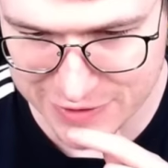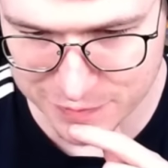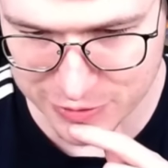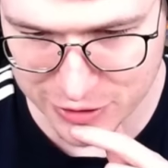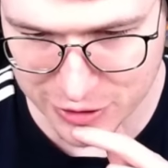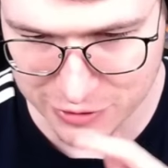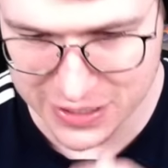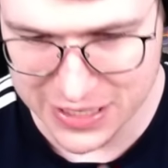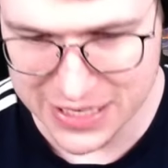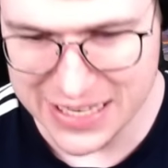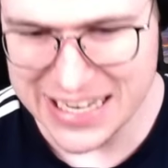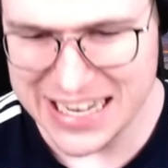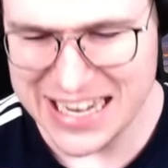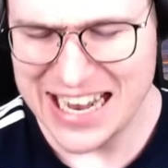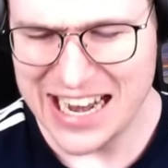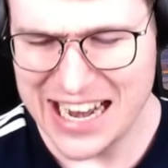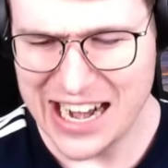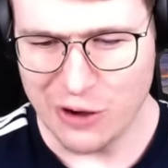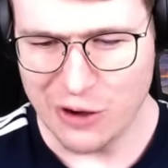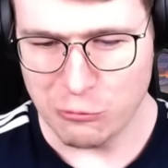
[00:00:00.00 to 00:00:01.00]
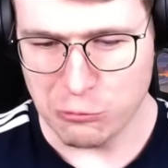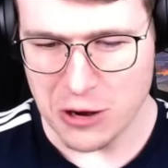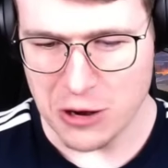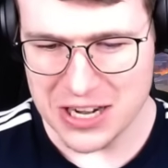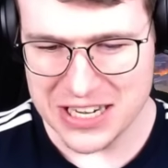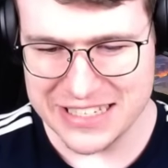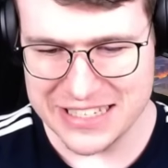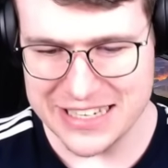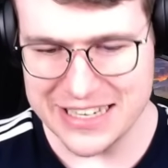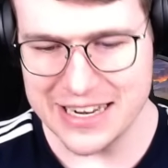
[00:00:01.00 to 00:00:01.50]
bro.
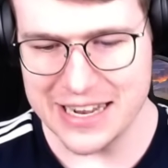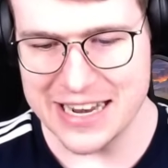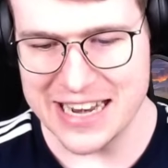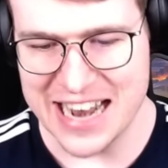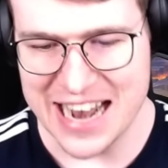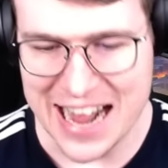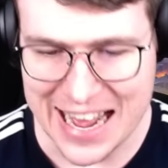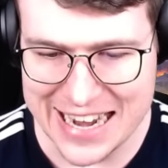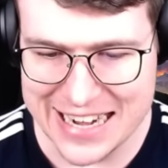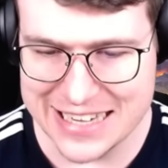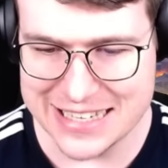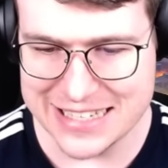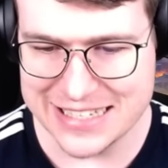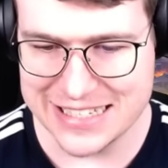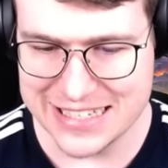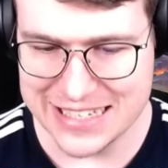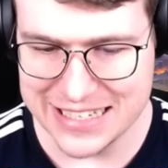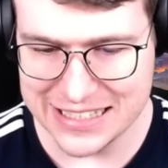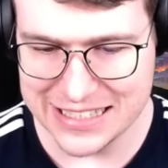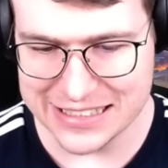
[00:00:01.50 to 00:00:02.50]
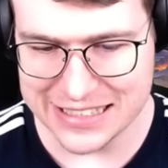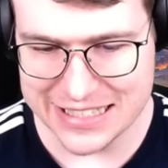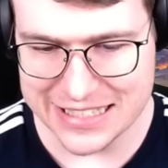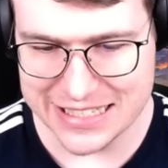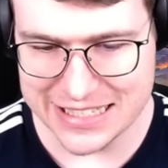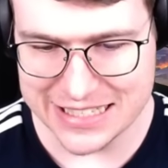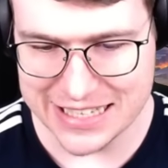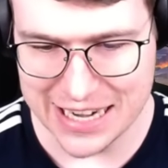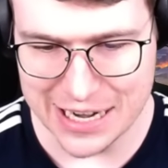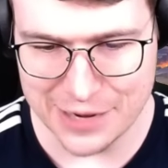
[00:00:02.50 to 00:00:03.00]
Rocketing a Knight in single elixir
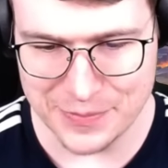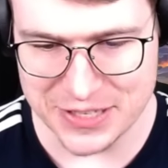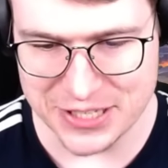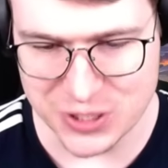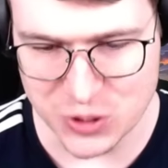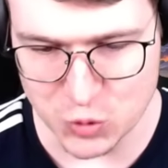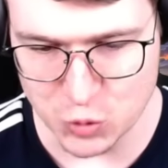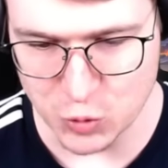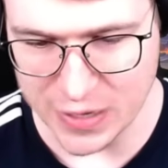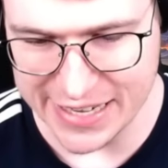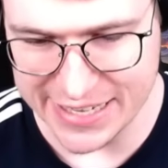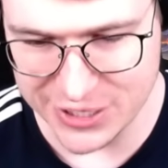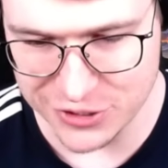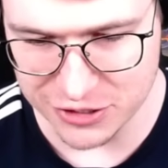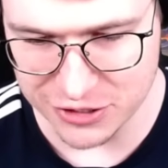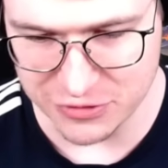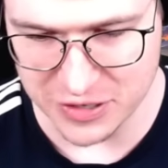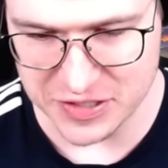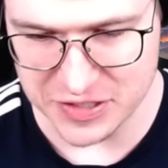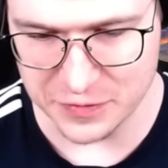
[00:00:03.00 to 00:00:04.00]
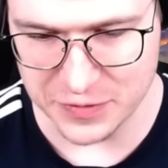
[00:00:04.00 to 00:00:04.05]
time is way too aggressive.